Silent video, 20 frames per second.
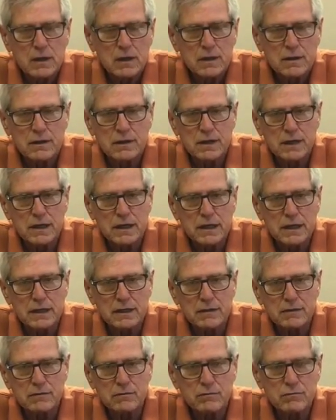
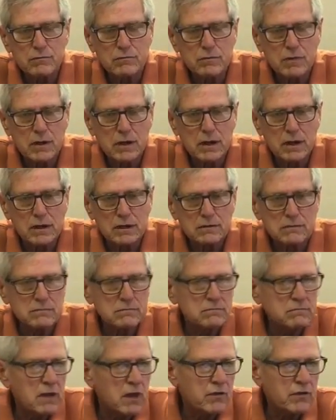The
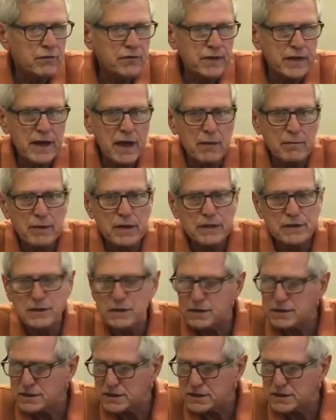other thing I'll mention,